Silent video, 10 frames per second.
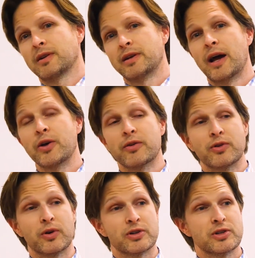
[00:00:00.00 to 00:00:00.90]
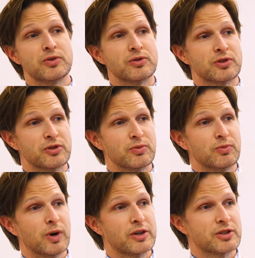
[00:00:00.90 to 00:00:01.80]
Now you have no excuse because you
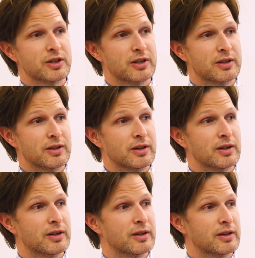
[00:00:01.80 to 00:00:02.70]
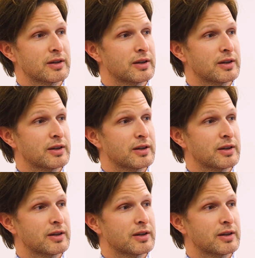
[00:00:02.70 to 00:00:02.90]
watched the